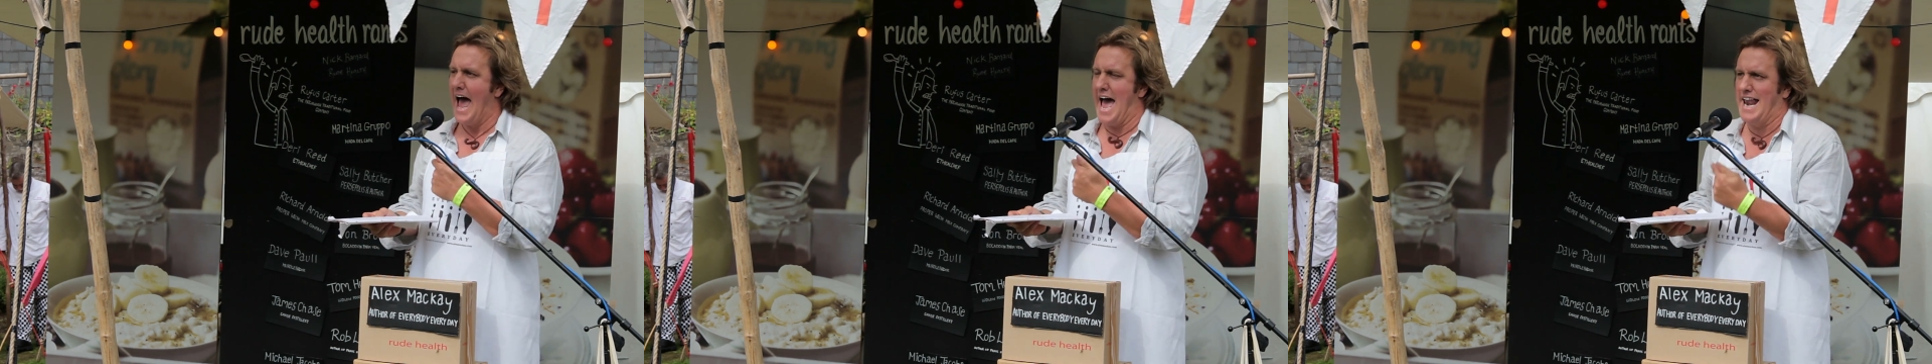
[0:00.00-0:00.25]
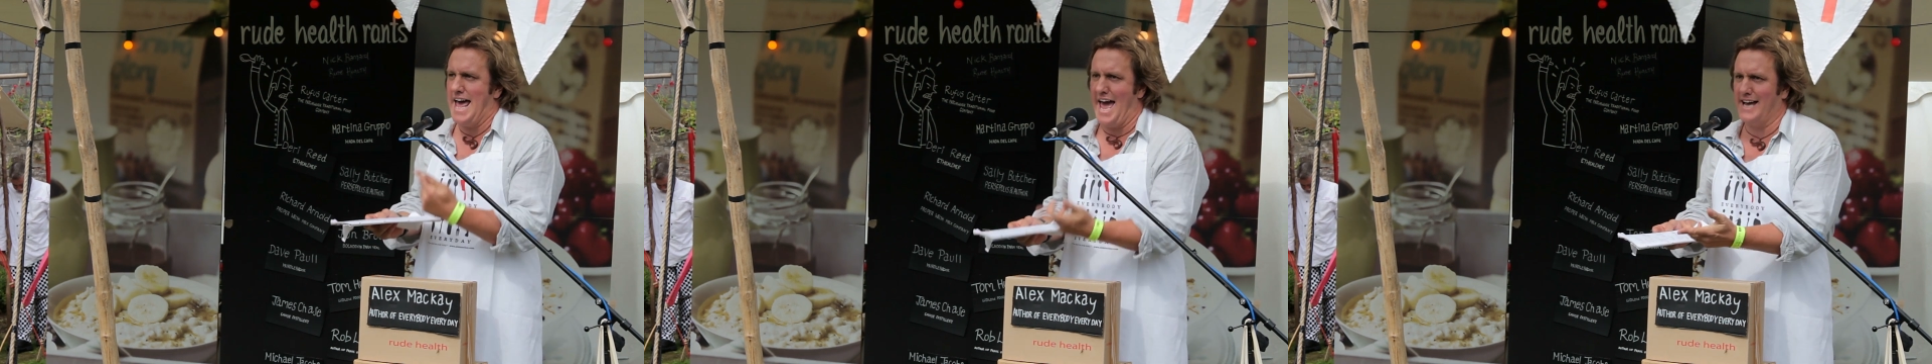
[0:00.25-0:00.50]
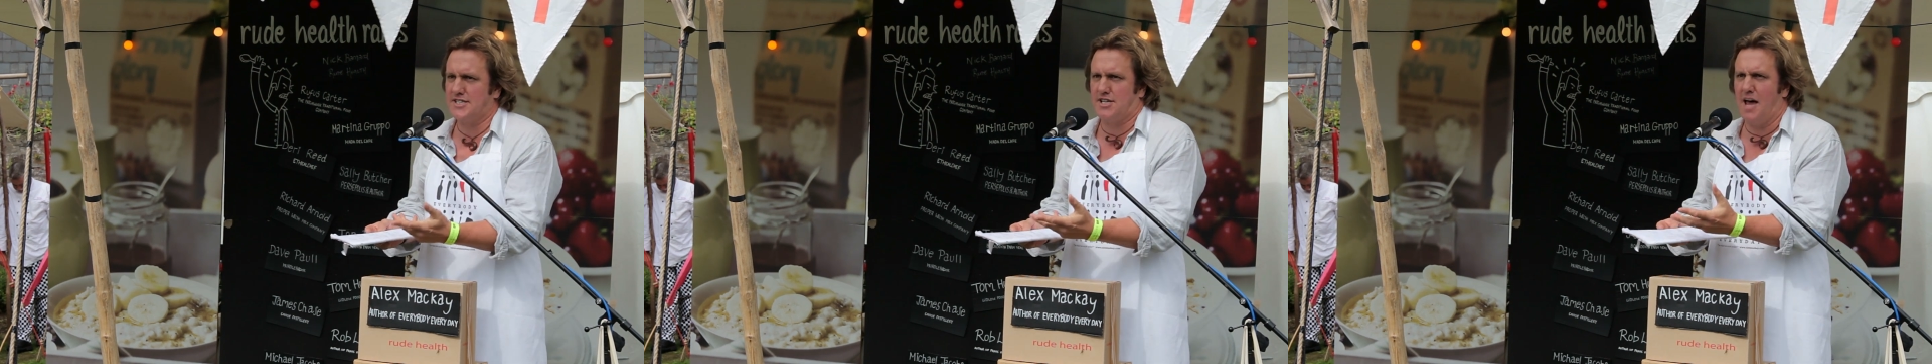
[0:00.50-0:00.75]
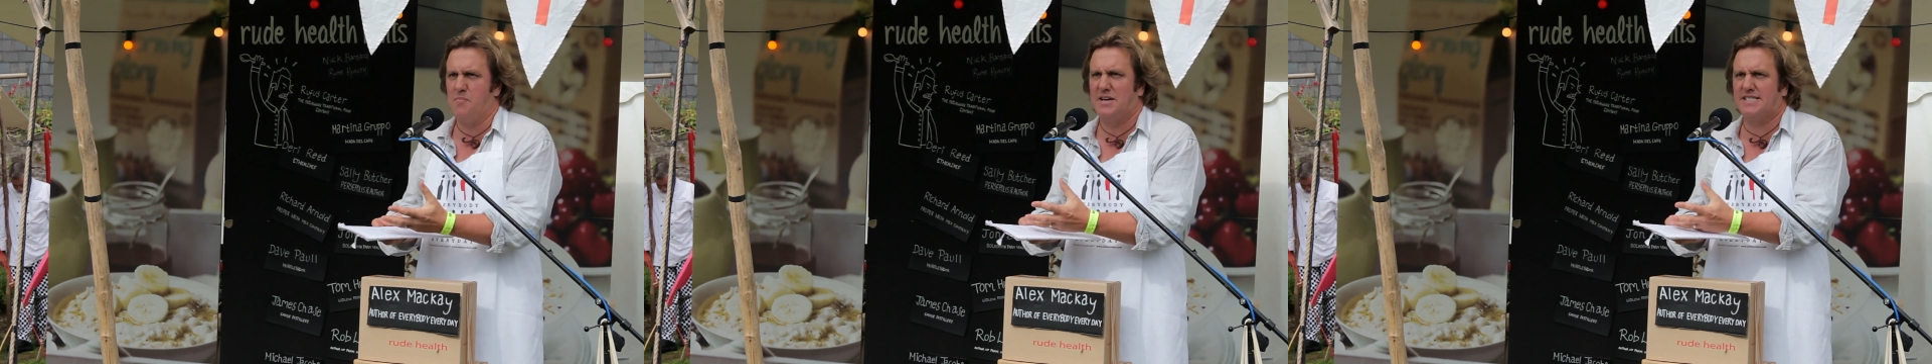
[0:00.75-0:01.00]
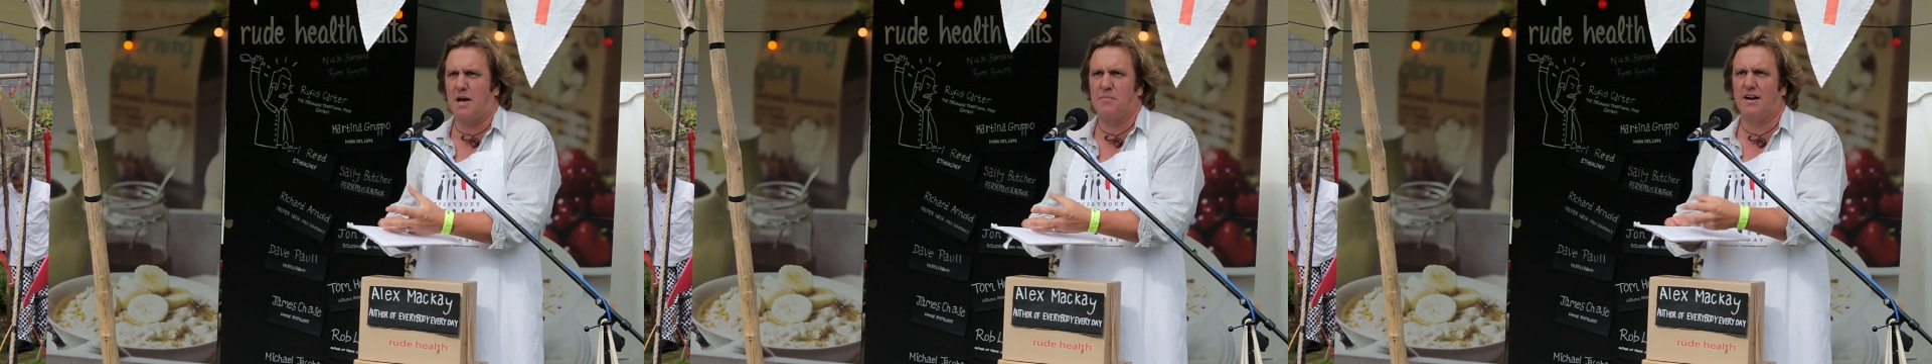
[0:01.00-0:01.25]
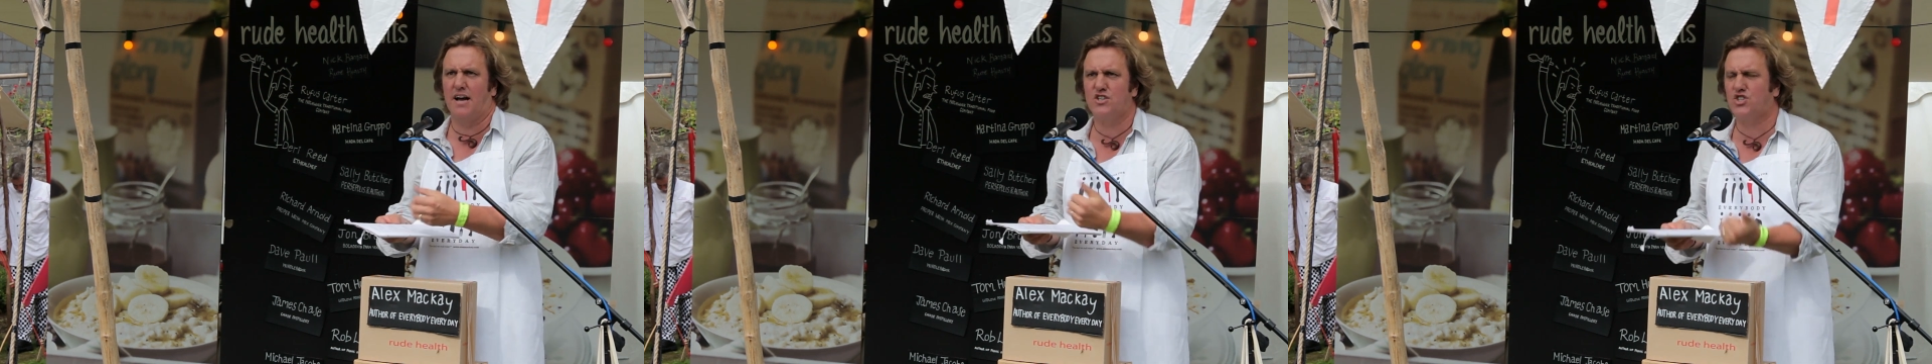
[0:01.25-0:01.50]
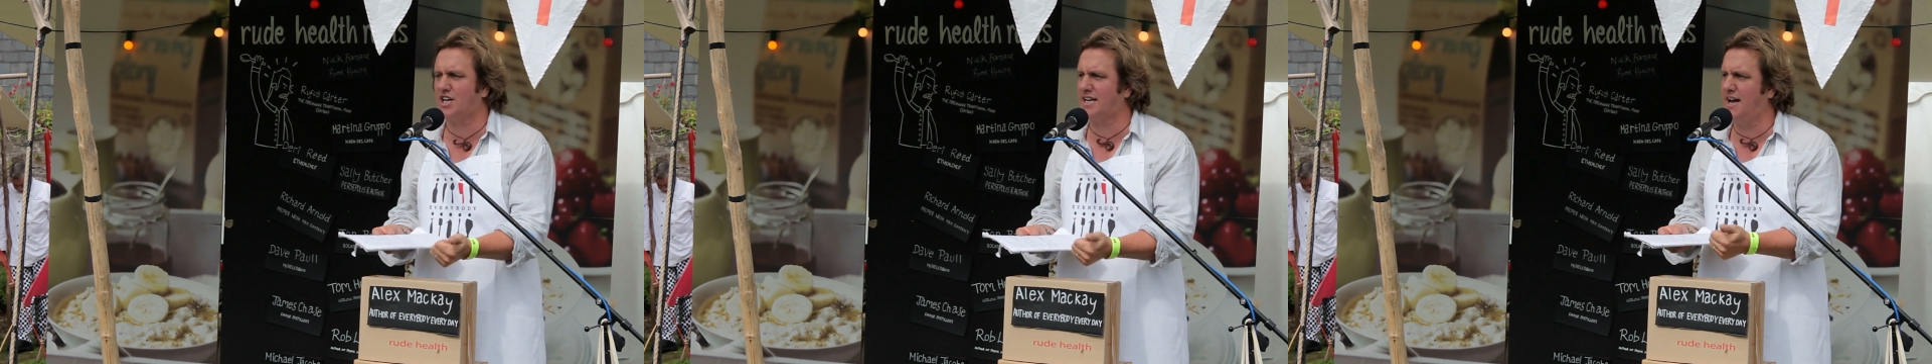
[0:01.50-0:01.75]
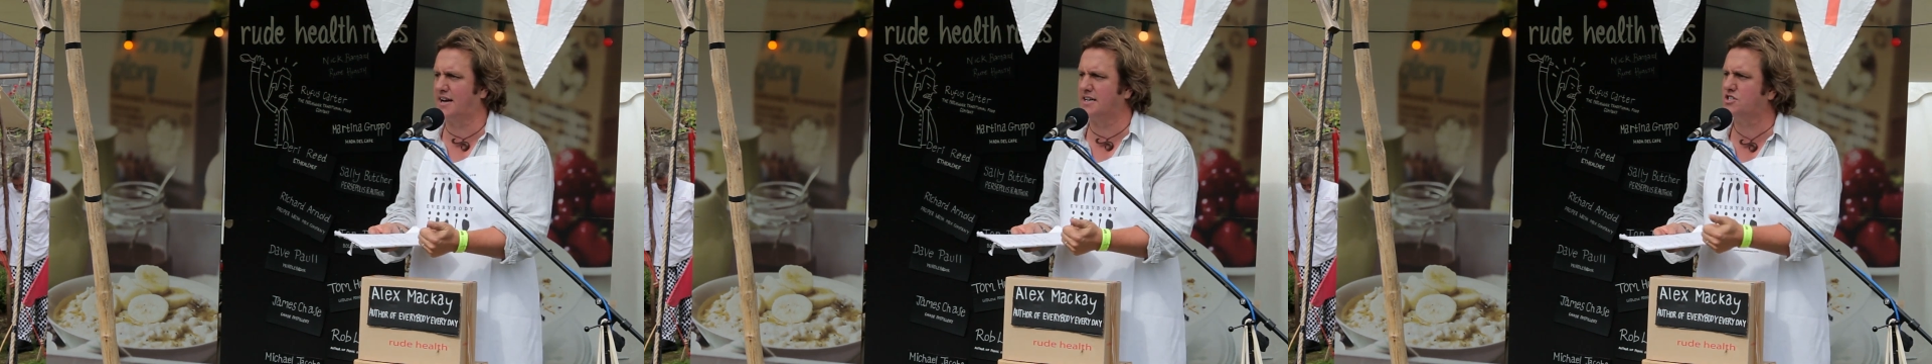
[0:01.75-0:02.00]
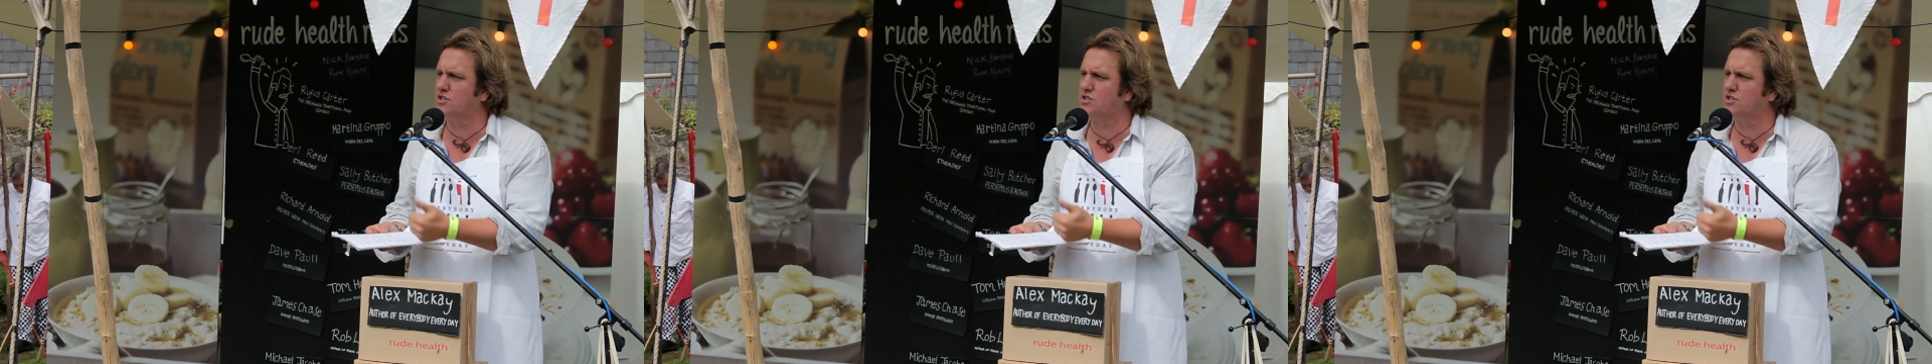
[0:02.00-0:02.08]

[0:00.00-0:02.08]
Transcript: And it has to be something like chicken nuggets.